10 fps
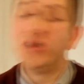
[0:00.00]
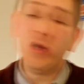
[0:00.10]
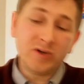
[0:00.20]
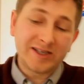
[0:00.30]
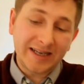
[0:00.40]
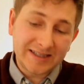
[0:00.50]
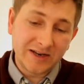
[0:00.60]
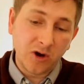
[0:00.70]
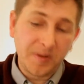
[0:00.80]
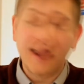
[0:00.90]
You set
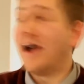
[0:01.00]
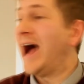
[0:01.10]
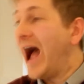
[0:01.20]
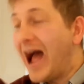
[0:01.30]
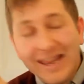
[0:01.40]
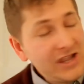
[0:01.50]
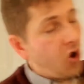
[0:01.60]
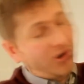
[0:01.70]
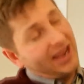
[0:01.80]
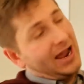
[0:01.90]
it up, I
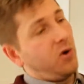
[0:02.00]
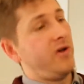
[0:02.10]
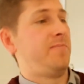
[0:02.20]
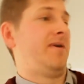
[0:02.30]
knock it out of